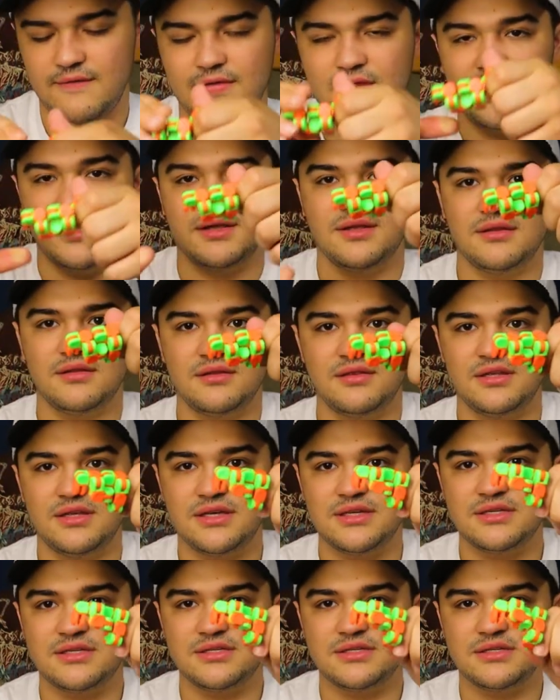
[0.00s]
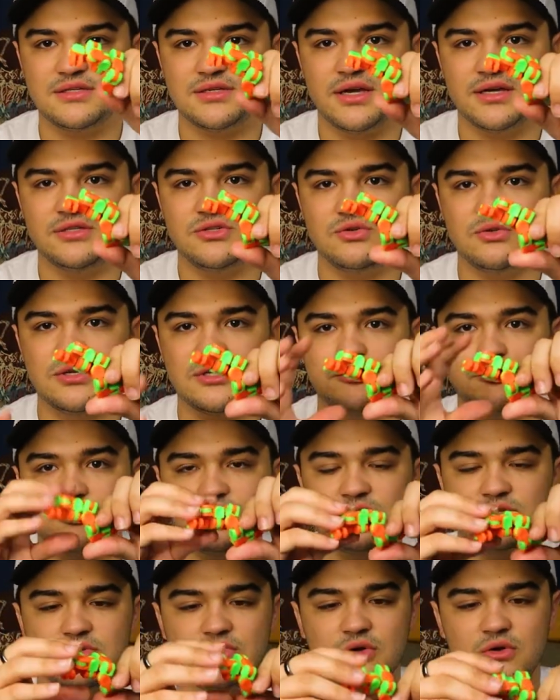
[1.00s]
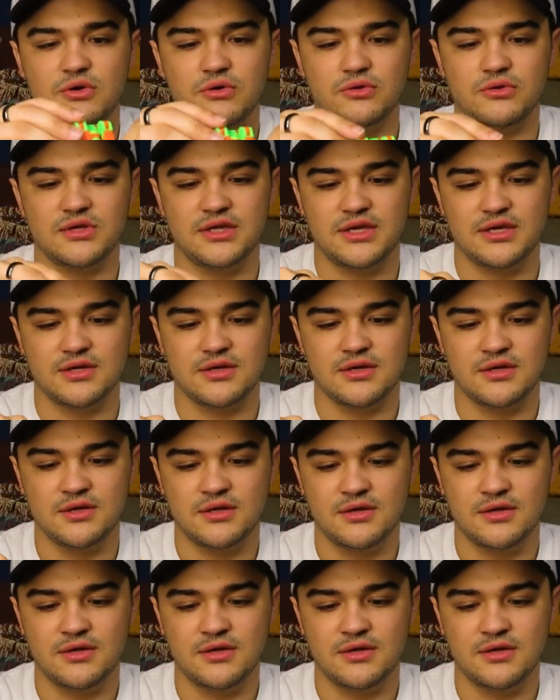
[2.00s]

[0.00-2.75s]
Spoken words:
Like this, I do this, but this is the whole thing.